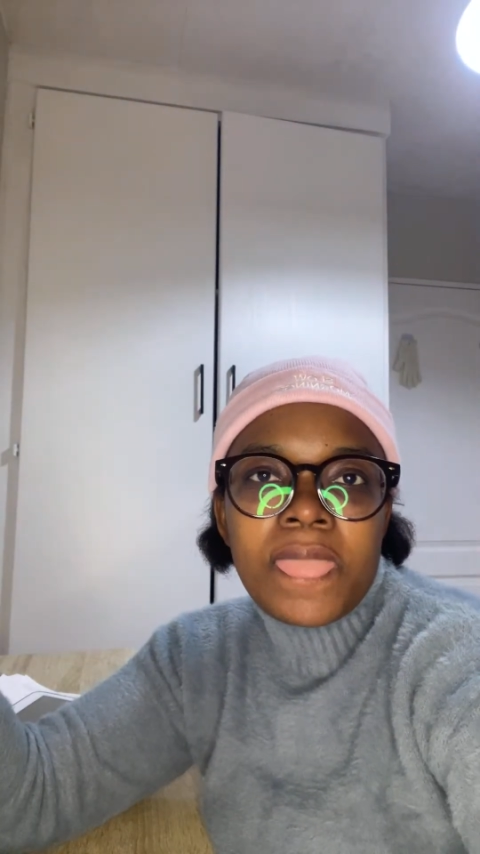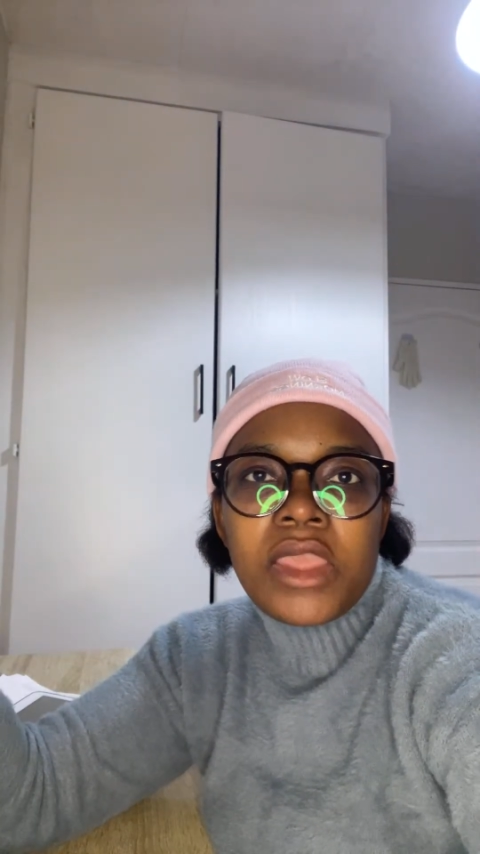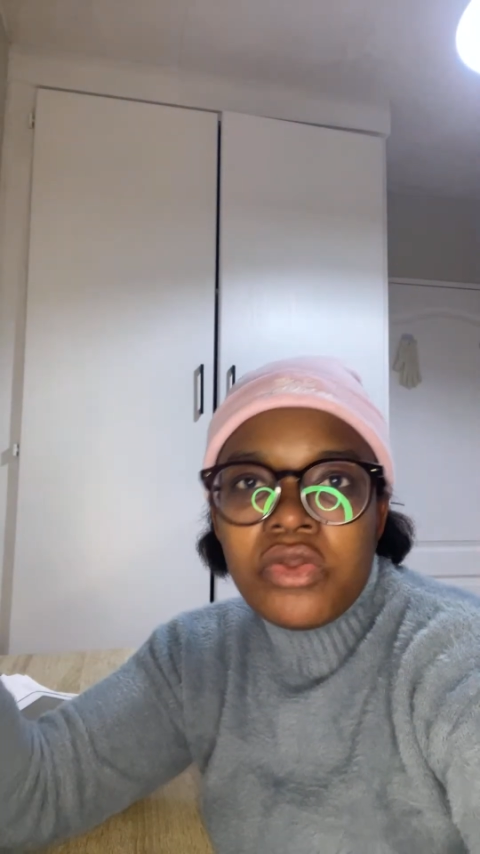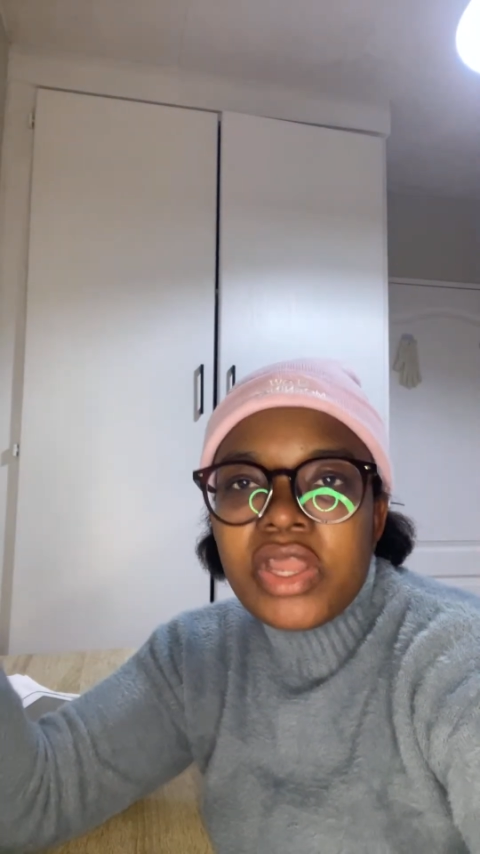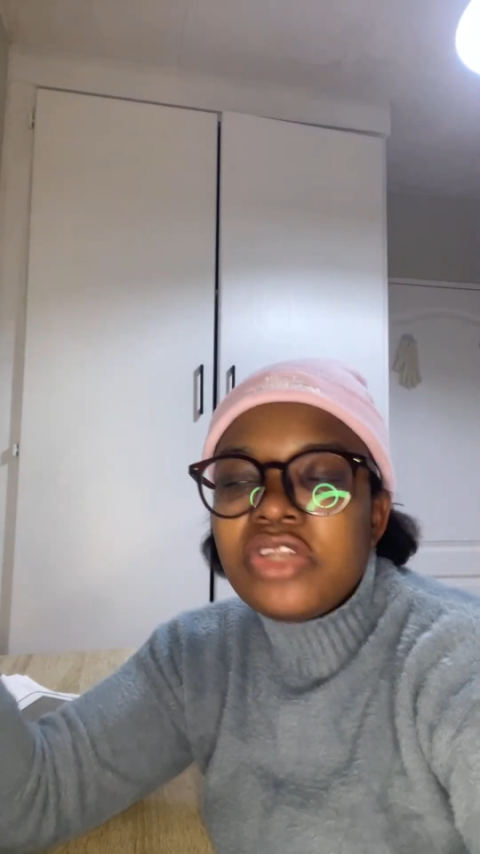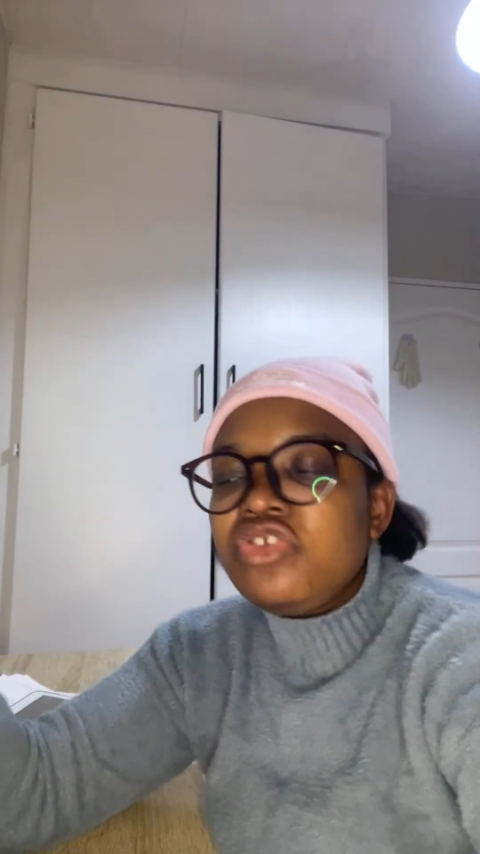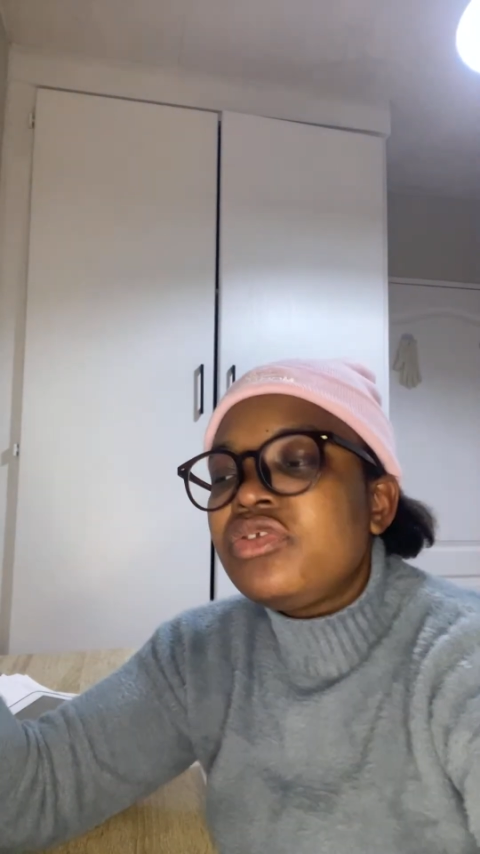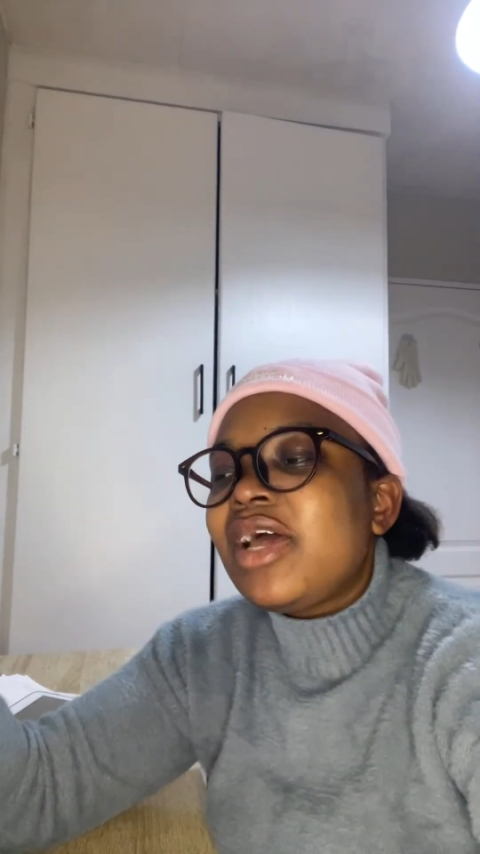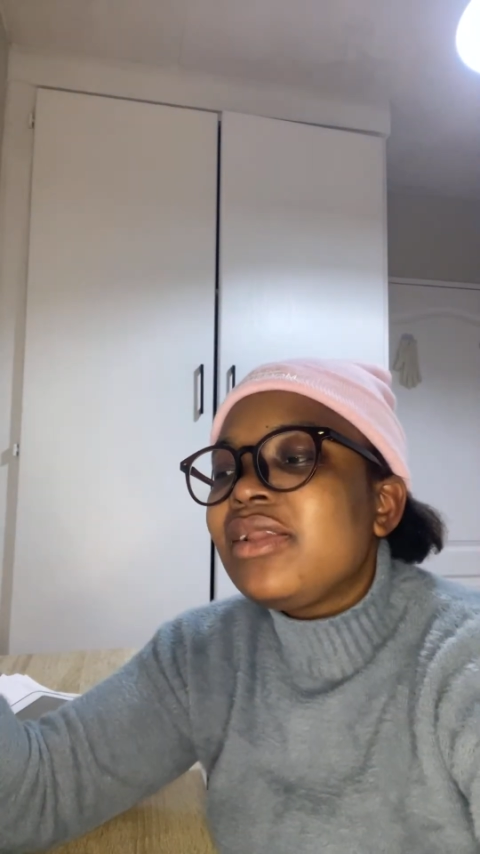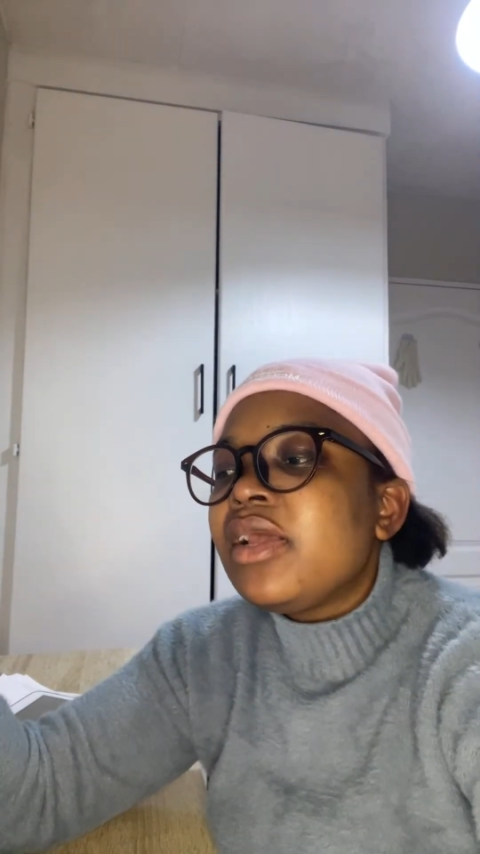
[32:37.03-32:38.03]
You can do
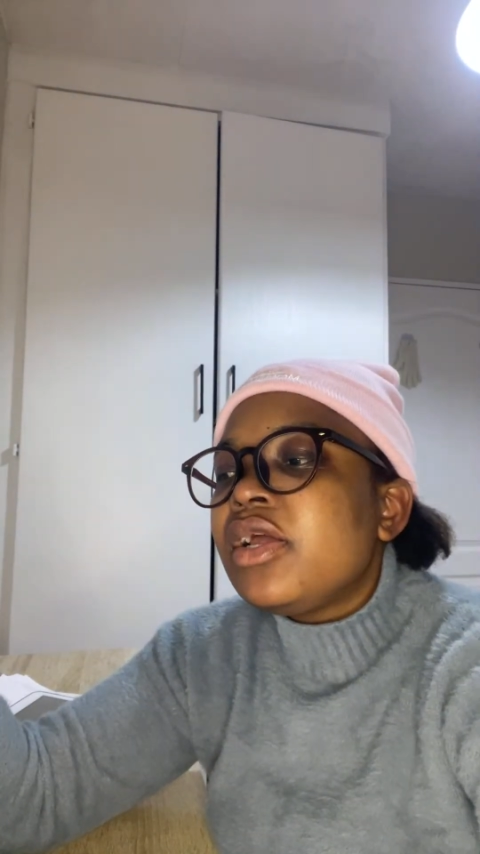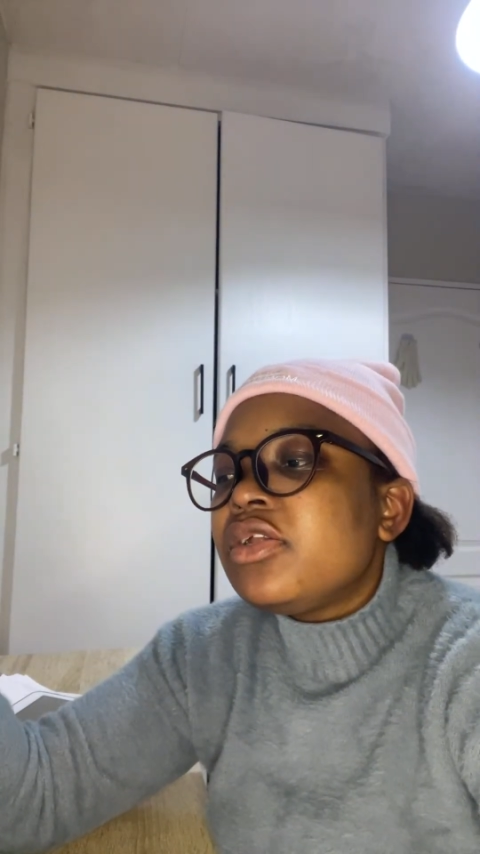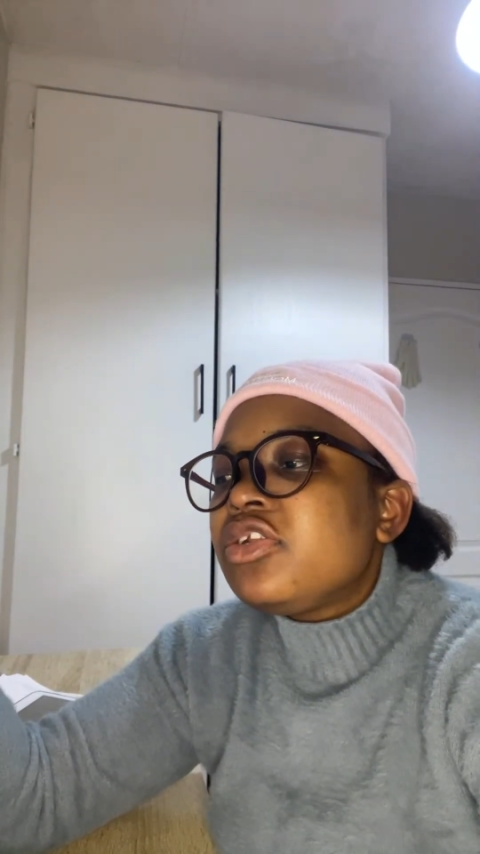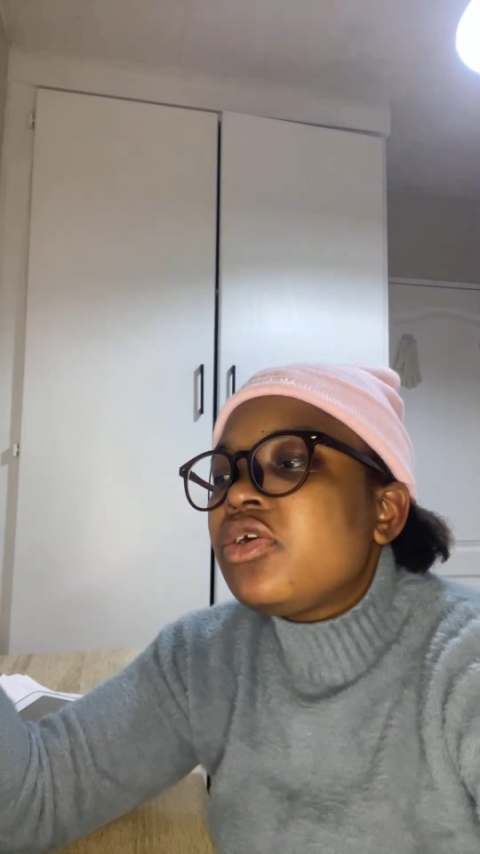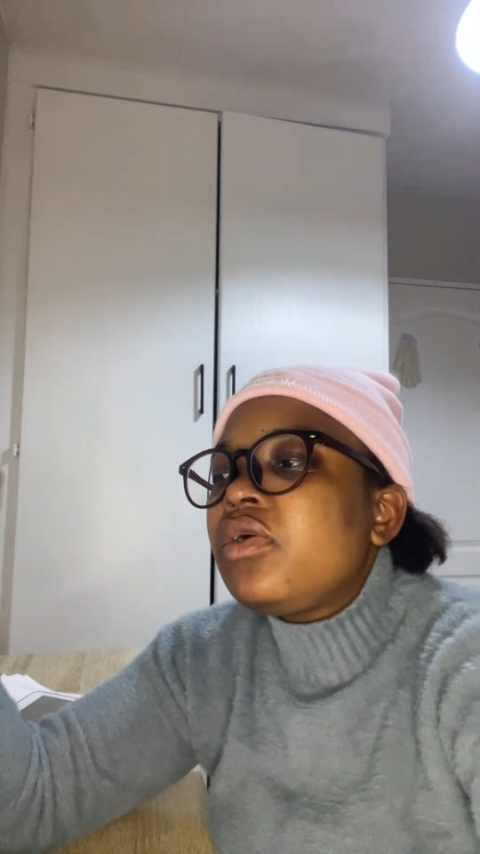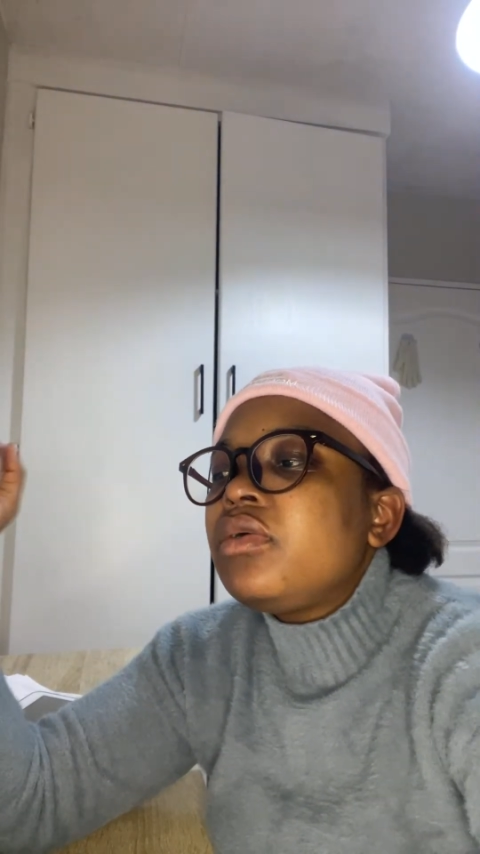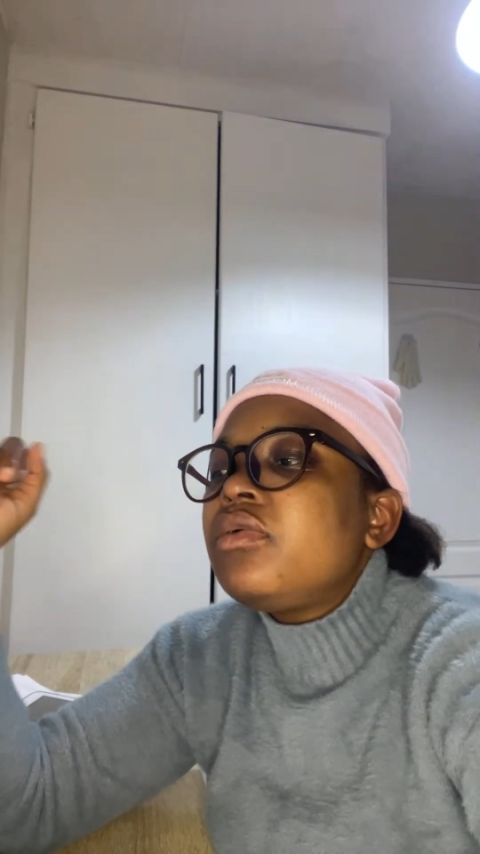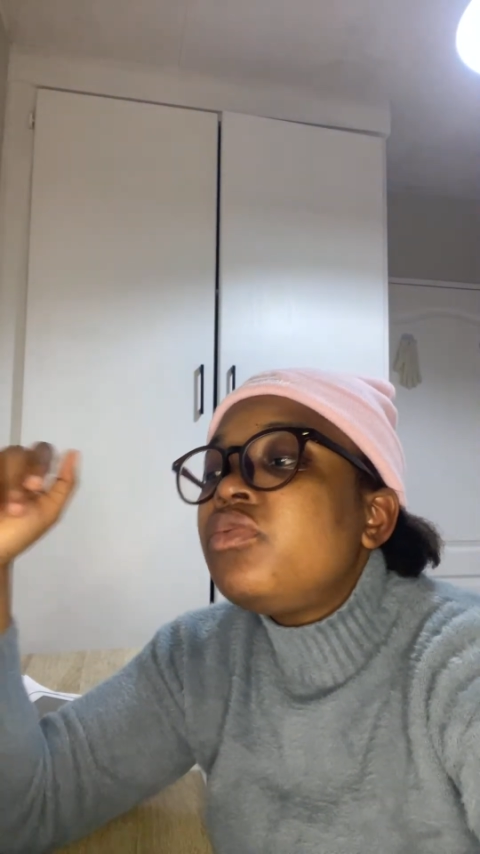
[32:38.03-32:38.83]
that. So